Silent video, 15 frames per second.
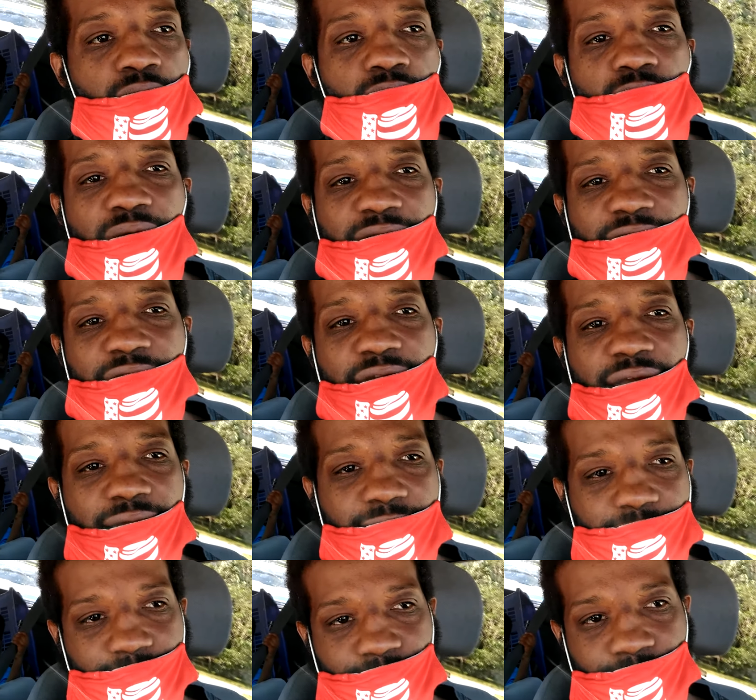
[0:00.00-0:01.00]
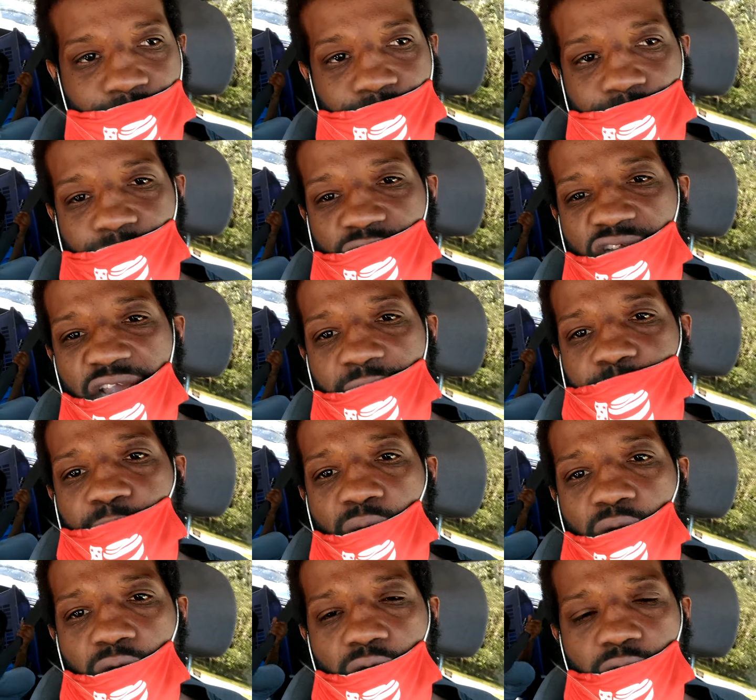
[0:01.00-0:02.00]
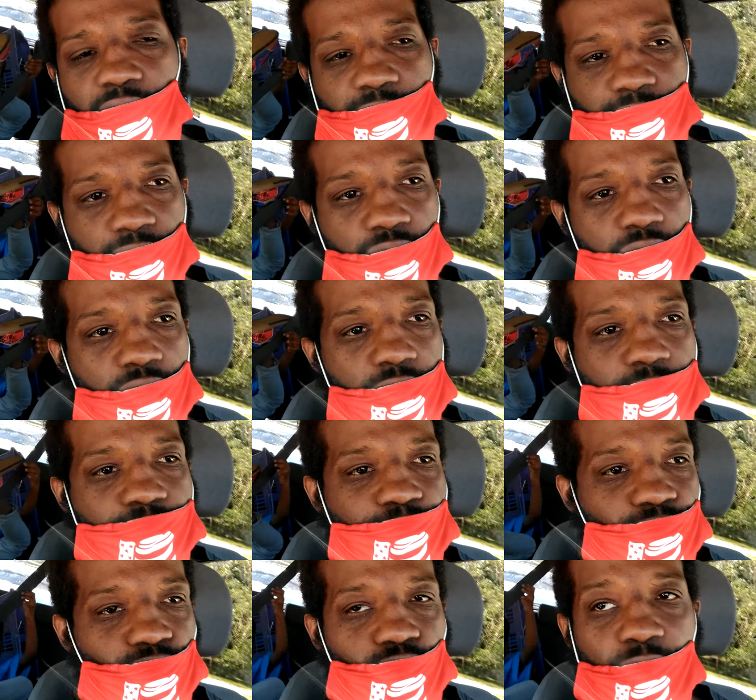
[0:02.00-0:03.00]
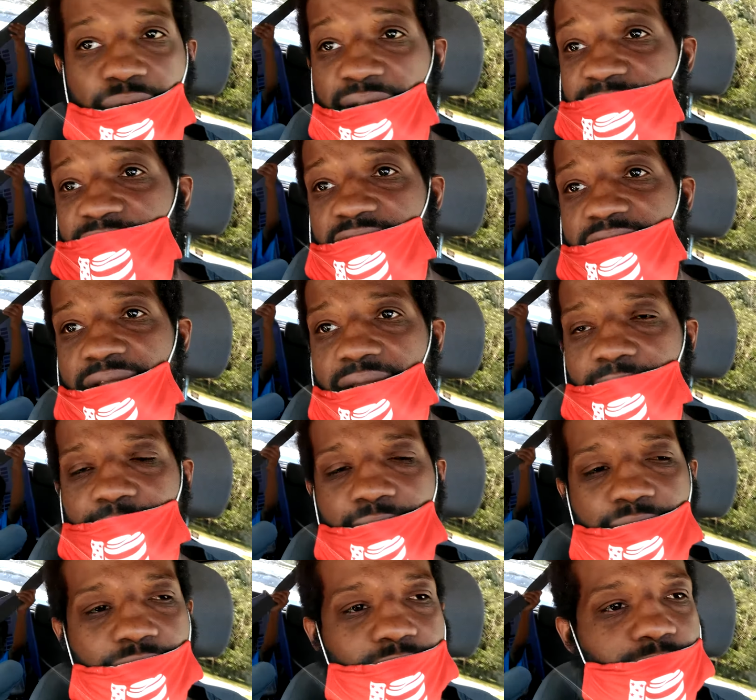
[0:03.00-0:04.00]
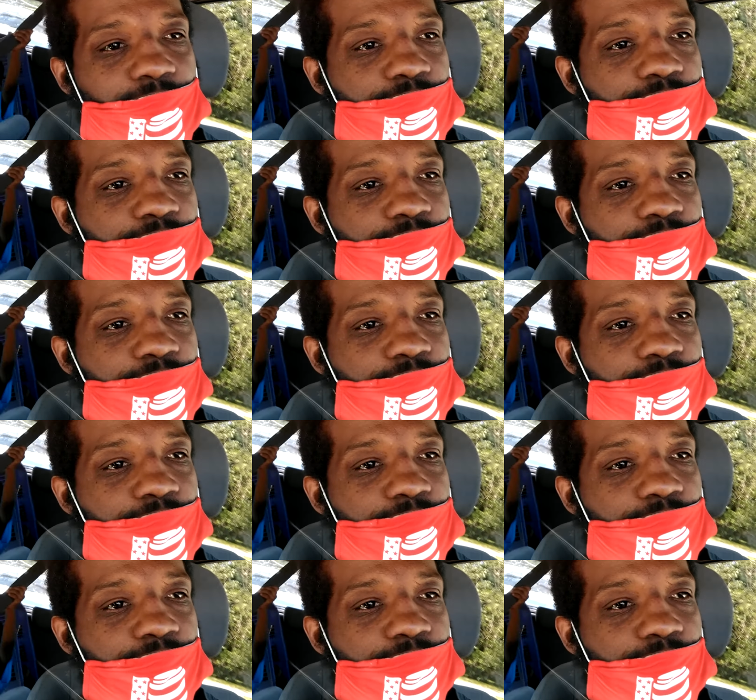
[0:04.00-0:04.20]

whether or not Jake Paul or whatever his name is